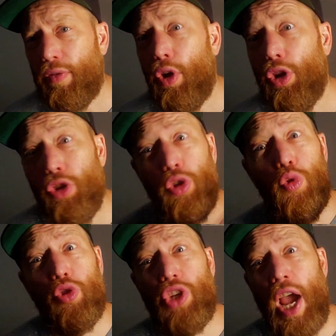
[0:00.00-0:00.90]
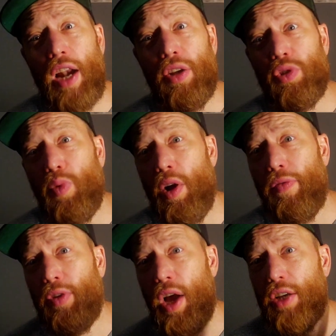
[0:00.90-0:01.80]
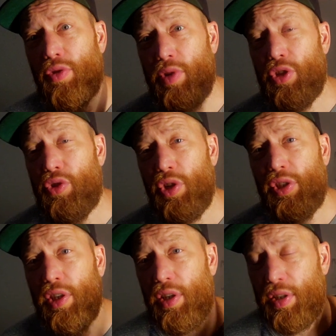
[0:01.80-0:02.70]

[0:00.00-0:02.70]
I've got a new channel as well, if you guys are interested.